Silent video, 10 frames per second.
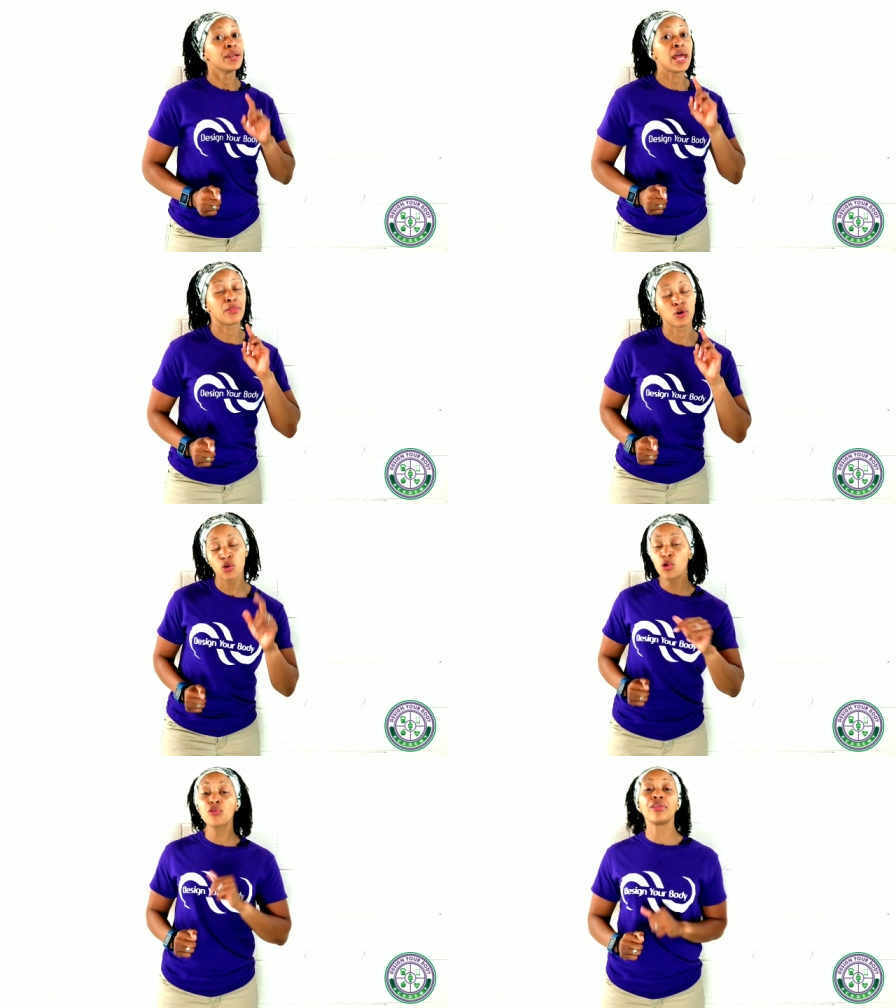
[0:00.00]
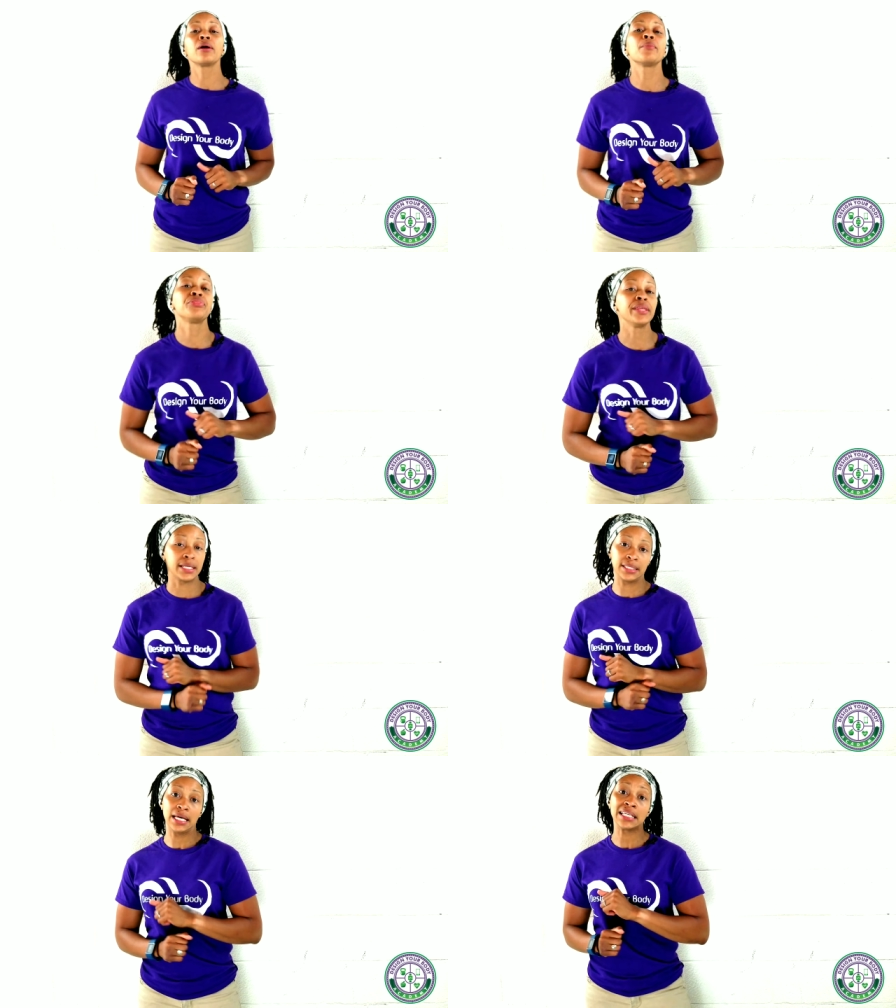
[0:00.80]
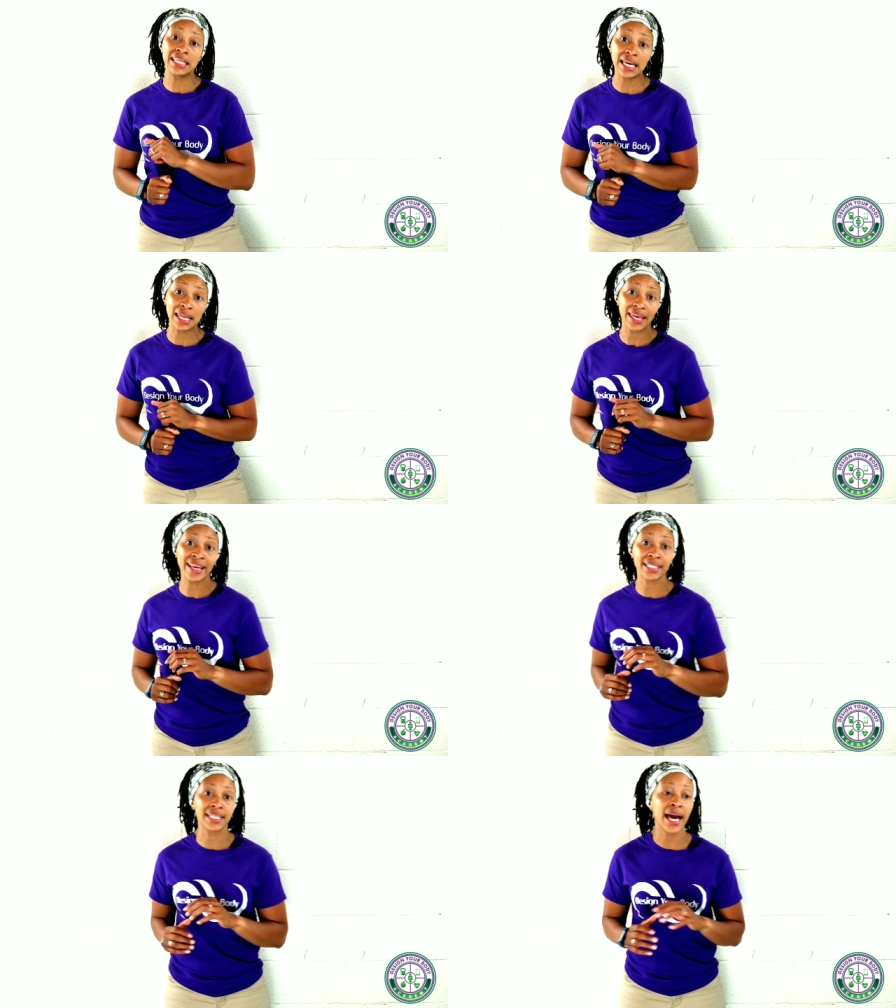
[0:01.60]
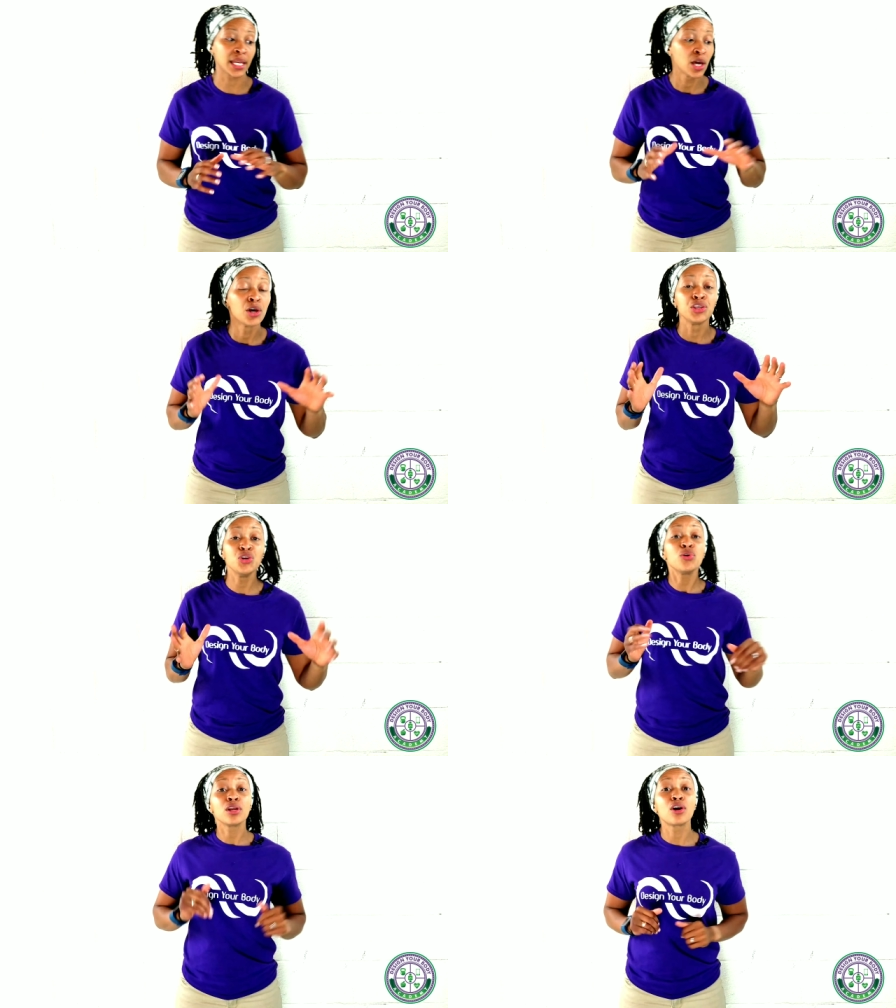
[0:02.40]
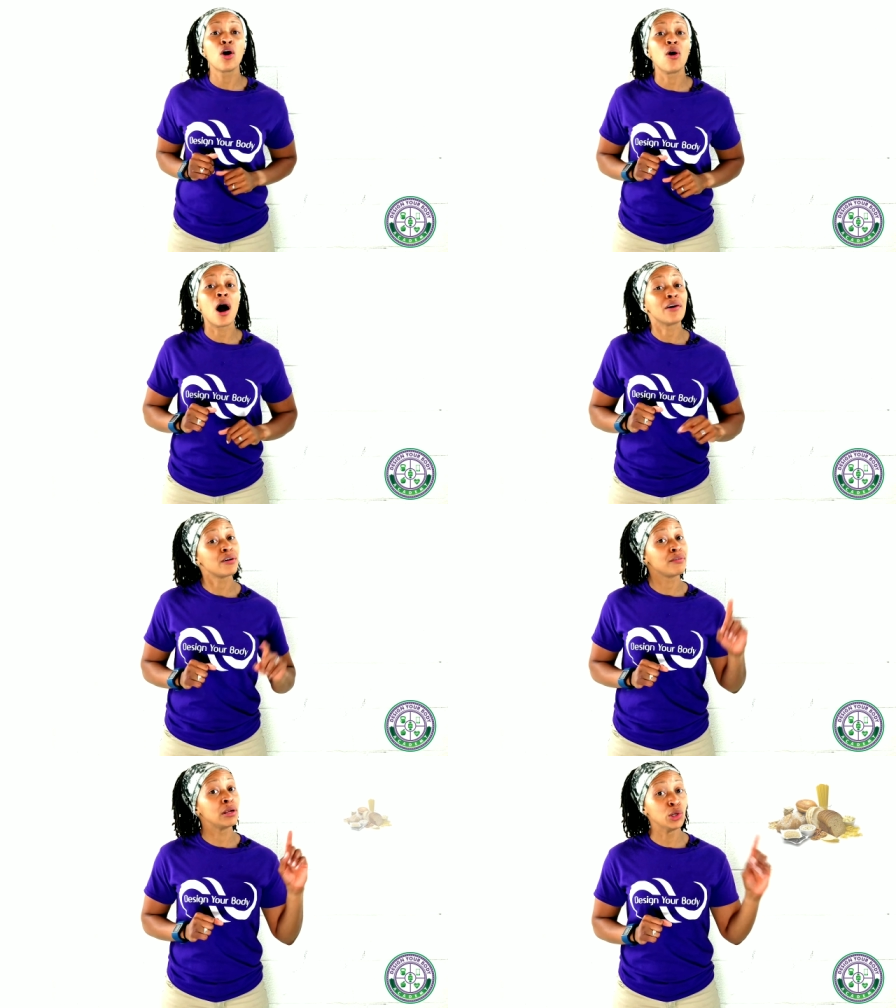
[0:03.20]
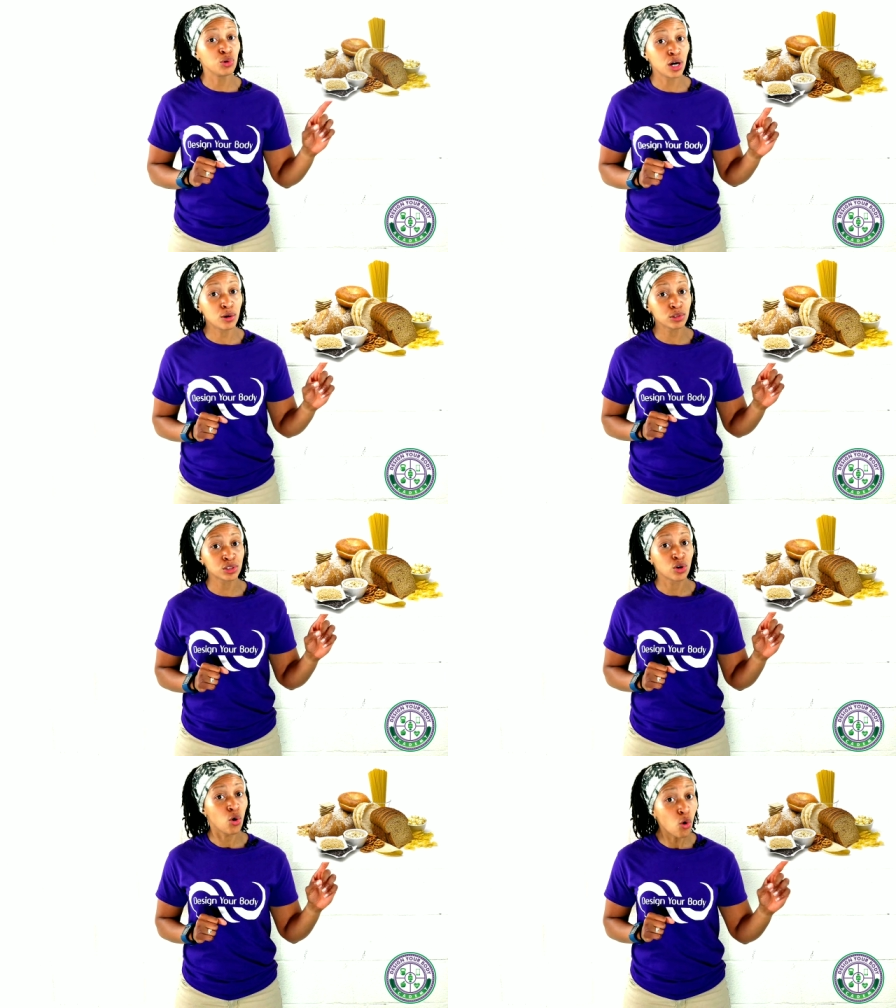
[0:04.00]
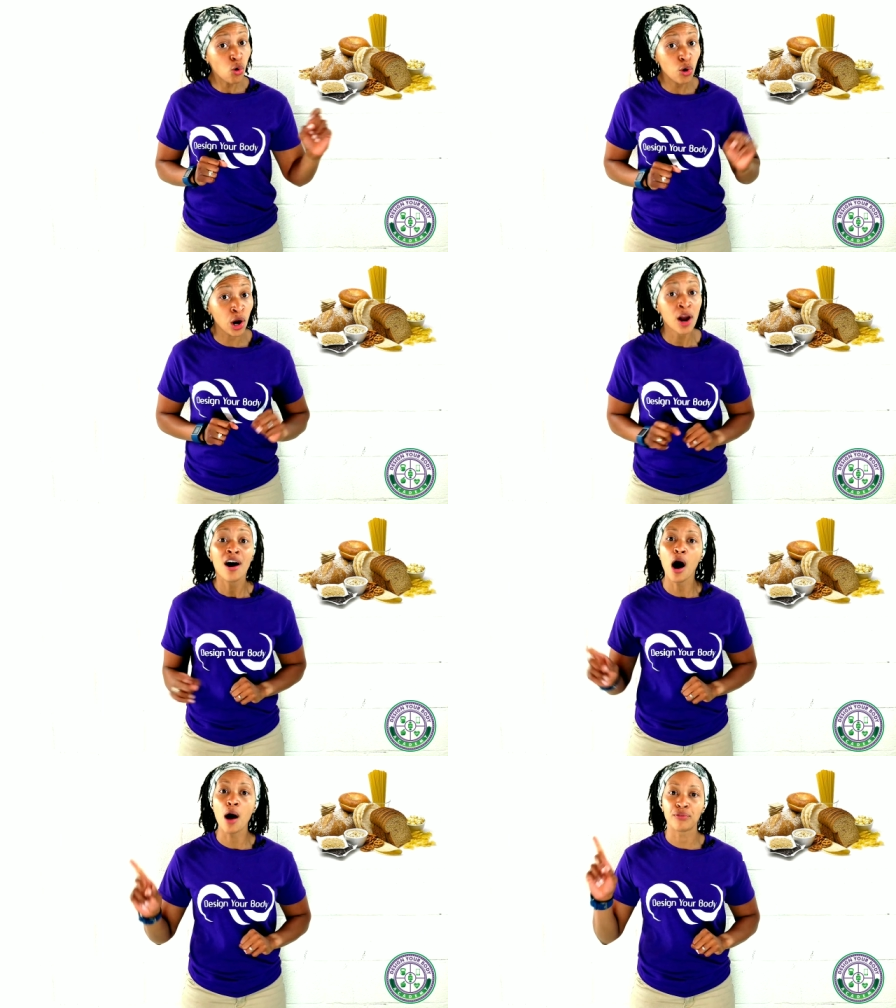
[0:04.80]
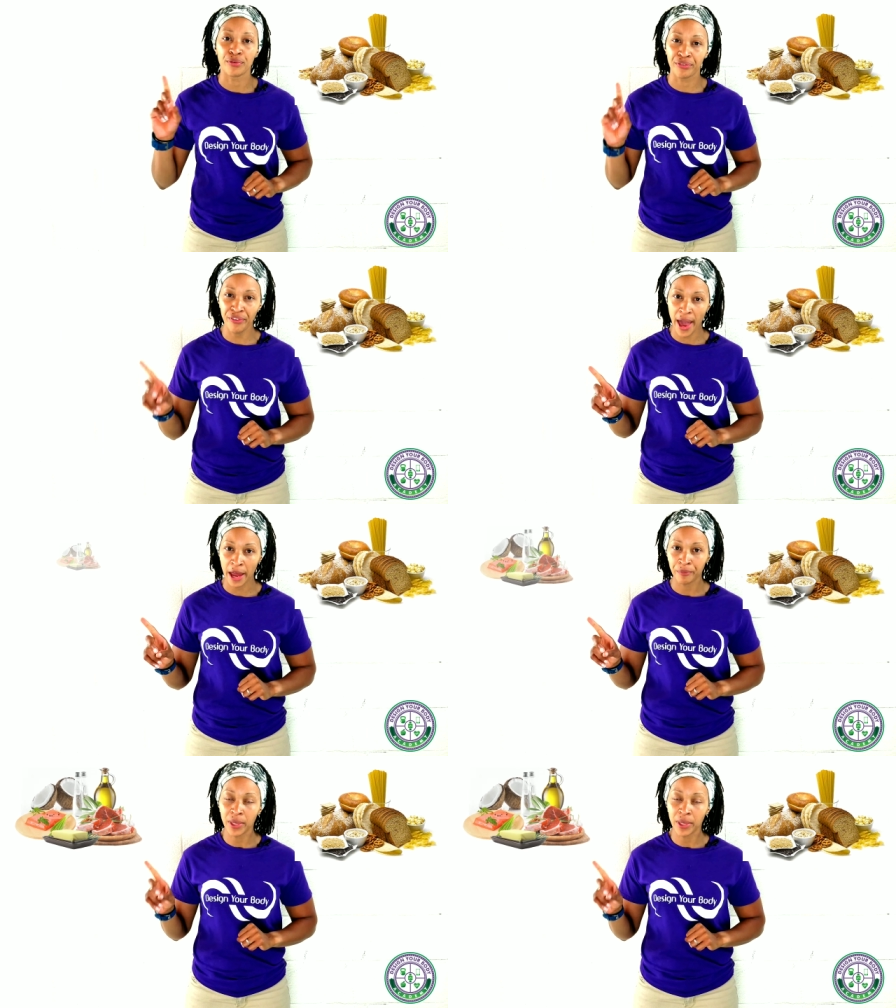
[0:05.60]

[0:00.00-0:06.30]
Now, the cool thing with this, again, is that you can go off of glucose or off of fat.